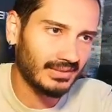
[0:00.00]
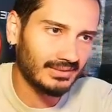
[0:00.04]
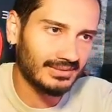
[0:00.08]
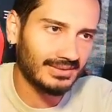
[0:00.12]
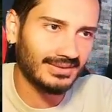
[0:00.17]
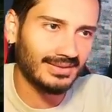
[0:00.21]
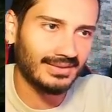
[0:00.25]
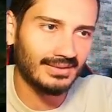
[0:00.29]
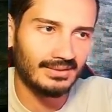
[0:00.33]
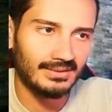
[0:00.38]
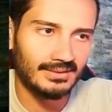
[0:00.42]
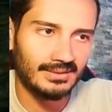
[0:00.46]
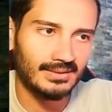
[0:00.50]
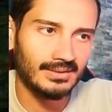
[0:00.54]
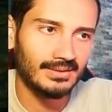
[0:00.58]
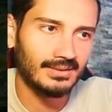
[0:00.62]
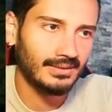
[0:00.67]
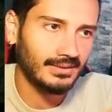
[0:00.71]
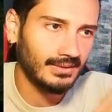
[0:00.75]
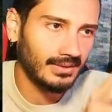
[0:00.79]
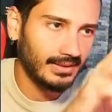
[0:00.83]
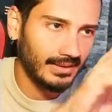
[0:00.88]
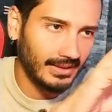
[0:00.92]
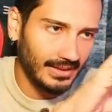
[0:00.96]
to kill the
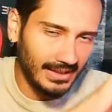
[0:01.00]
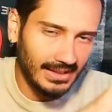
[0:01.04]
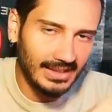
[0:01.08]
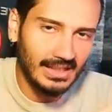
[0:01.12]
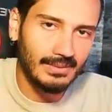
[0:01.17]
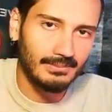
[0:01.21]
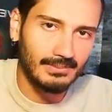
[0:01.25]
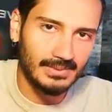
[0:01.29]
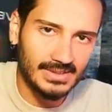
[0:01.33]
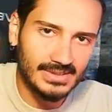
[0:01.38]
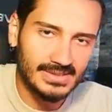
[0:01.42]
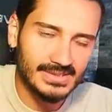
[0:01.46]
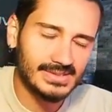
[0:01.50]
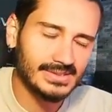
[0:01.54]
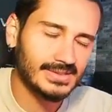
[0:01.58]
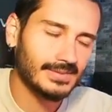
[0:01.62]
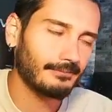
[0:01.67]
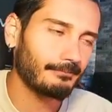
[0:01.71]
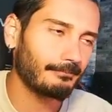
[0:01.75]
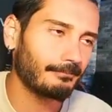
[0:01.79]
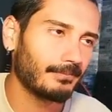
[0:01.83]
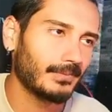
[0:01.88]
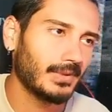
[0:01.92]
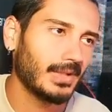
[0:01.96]
enemies,
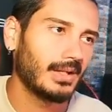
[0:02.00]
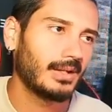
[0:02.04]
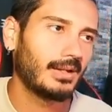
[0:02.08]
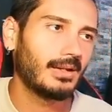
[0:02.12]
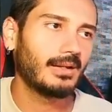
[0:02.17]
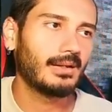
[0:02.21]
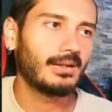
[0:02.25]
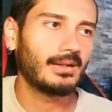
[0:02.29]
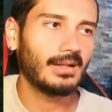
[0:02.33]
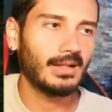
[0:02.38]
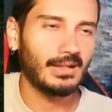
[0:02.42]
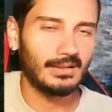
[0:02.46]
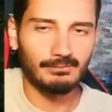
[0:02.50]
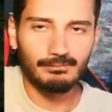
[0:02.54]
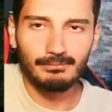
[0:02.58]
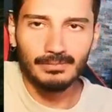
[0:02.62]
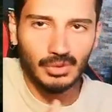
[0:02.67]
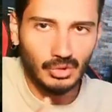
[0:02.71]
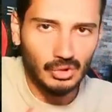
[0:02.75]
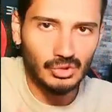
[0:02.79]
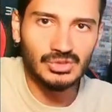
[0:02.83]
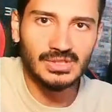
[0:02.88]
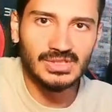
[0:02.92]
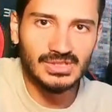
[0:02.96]
and
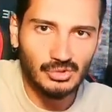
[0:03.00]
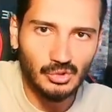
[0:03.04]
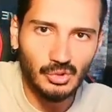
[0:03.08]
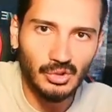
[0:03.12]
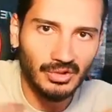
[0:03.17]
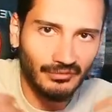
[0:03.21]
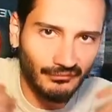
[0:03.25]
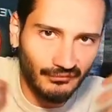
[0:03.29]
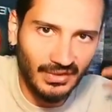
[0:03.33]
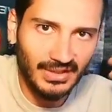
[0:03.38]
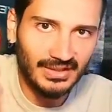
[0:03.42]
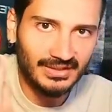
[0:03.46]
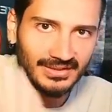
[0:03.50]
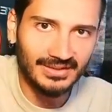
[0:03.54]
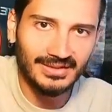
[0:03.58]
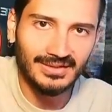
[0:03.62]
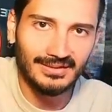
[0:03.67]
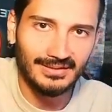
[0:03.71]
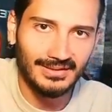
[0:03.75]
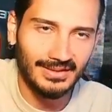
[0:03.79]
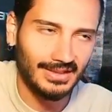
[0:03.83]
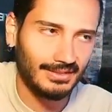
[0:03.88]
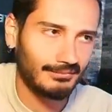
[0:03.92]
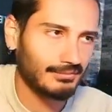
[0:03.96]
because he's going to fail to kill
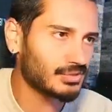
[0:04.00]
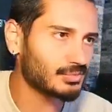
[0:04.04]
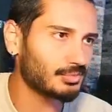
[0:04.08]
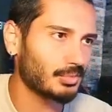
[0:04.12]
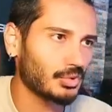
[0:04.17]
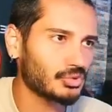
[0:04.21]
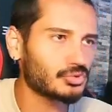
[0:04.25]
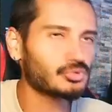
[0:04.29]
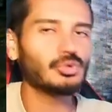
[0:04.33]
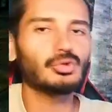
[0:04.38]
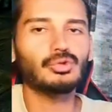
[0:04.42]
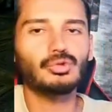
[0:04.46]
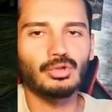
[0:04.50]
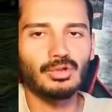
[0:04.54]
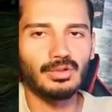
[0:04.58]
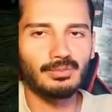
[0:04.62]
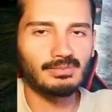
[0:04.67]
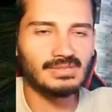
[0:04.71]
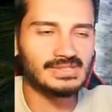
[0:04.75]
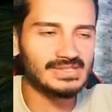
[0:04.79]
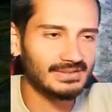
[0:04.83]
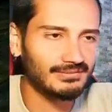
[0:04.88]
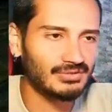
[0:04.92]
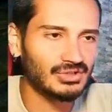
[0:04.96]
the enemies, boss not going to
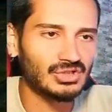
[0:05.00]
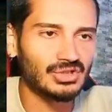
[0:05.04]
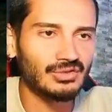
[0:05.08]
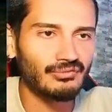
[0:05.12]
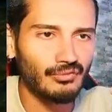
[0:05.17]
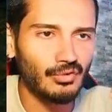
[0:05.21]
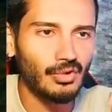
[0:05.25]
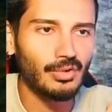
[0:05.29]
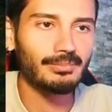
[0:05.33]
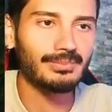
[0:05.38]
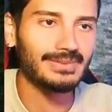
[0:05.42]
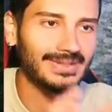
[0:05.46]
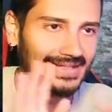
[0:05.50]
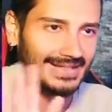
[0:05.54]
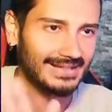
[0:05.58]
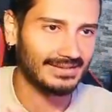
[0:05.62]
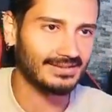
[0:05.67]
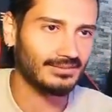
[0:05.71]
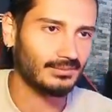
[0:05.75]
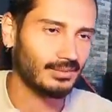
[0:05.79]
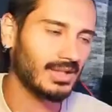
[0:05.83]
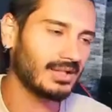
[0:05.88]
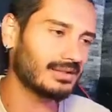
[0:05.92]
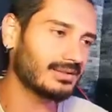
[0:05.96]
be switched to form yet,
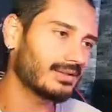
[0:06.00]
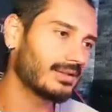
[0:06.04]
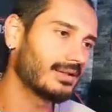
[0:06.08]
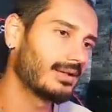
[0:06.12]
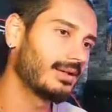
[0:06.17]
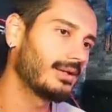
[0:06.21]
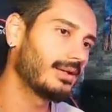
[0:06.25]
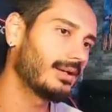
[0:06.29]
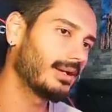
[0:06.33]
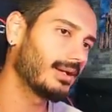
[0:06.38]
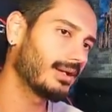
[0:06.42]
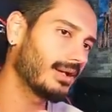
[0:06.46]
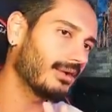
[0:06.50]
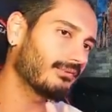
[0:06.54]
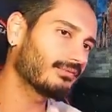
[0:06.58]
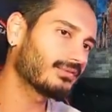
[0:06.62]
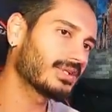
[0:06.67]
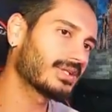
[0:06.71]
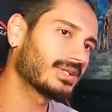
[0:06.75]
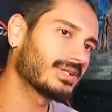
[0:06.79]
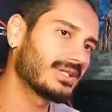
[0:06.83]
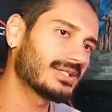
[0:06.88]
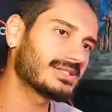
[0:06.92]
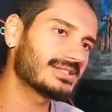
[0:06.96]
right? And
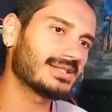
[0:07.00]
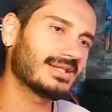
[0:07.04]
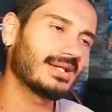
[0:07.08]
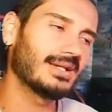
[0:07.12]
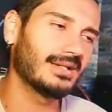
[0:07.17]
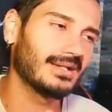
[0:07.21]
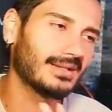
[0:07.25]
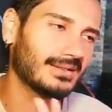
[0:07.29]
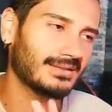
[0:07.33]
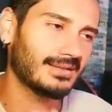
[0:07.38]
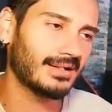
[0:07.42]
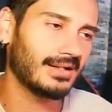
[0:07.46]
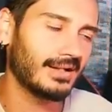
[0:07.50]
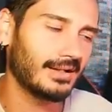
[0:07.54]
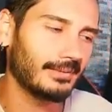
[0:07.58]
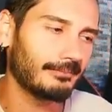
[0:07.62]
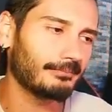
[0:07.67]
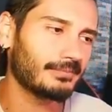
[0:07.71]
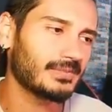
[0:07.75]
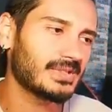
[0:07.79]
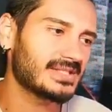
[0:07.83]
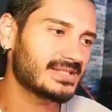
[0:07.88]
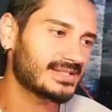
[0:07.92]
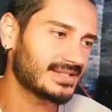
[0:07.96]
after this
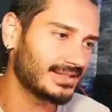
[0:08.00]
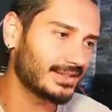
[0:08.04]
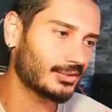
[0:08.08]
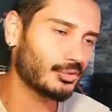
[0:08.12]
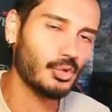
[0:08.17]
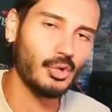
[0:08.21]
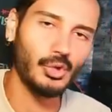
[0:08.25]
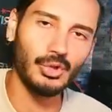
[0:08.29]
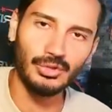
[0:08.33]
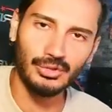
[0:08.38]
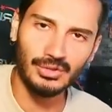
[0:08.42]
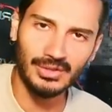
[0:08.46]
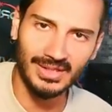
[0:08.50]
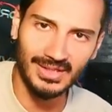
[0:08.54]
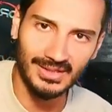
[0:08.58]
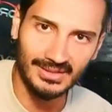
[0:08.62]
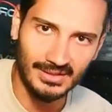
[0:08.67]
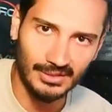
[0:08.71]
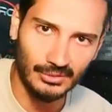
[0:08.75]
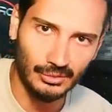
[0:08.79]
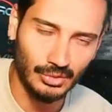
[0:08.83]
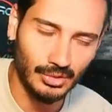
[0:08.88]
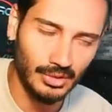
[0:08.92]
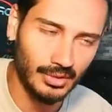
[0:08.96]
time, Seer going to get
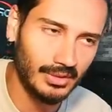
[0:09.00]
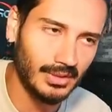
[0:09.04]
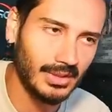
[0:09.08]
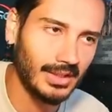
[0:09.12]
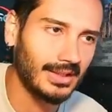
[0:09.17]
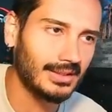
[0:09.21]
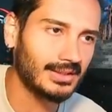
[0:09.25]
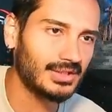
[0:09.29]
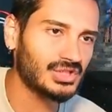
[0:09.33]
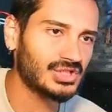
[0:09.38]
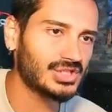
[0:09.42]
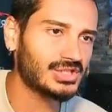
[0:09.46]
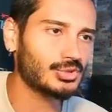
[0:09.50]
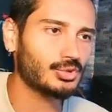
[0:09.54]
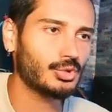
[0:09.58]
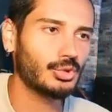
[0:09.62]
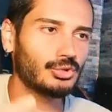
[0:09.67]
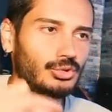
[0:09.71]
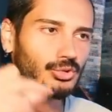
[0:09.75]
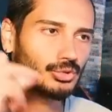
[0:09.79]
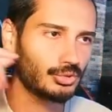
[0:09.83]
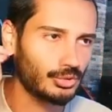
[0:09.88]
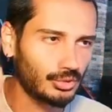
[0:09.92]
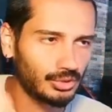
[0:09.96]
a turn, and she's going
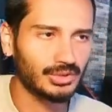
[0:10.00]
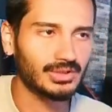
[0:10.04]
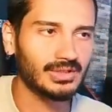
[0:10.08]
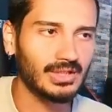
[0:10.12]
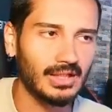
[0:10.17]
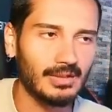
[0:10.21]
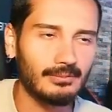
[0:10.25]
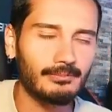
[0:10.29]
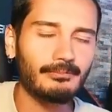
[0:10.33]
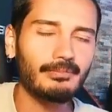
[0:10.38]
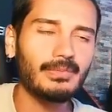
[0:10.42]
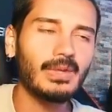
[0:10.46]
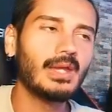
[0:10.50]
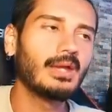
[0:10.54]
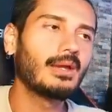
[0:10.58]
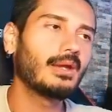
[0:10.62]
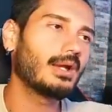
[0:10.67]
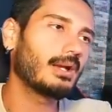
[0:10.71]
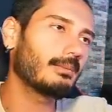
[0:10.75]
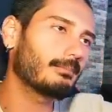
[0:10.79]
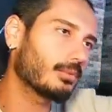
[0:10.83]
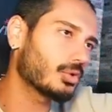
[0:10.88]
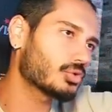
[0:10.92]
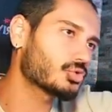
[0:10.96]
to nuke them,
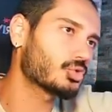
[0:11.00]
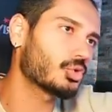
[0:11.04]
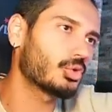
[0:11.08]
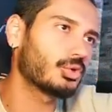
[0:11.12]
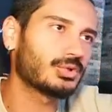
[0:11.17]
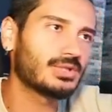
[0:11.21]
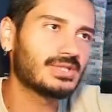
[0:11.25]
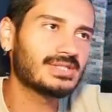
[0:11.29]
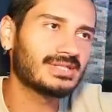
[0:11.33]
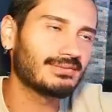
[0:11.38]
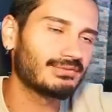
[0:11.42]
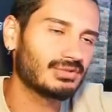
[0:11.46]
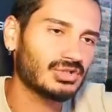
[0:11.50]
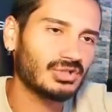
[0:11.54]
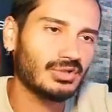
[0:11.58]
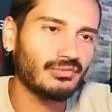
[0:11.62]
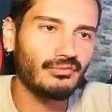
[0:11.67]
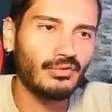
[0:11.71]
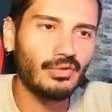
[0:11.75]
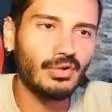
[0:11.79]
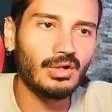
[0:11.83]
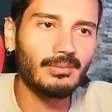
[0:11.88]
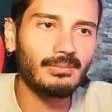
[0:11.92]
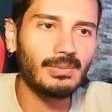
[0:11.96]
and boss going to switch to
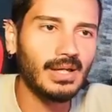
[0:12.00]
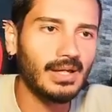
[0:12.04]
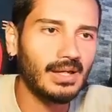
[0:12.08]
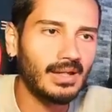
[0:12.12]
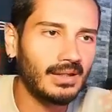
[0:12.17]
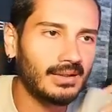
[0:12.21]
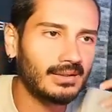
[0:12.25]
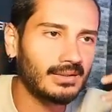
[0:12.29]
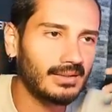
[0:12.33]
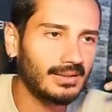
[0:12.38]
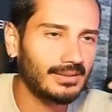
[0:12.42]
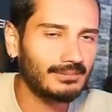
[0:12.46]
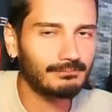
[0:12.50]
form, and